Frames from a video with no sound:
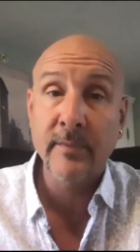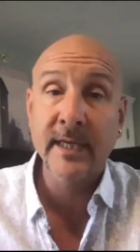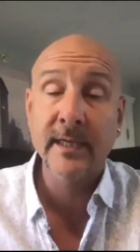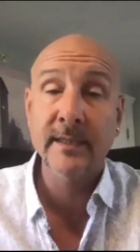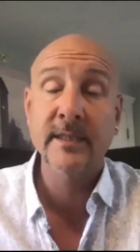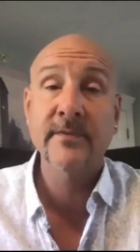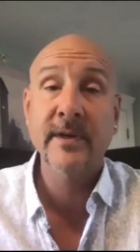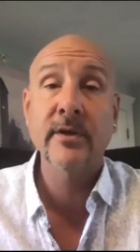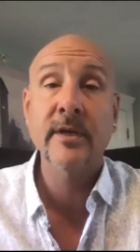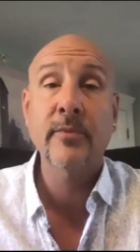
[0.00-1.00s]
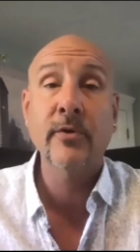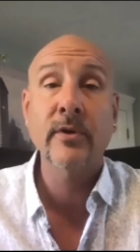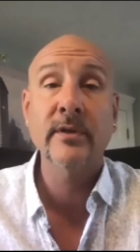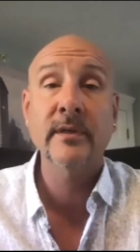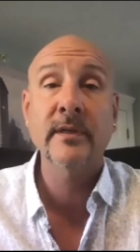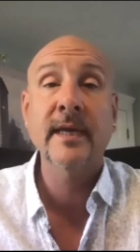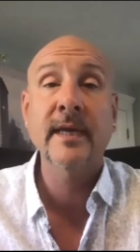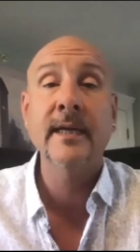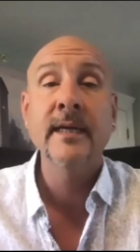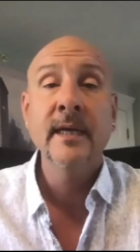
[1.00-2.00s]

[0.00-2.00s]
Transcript: because it's very important that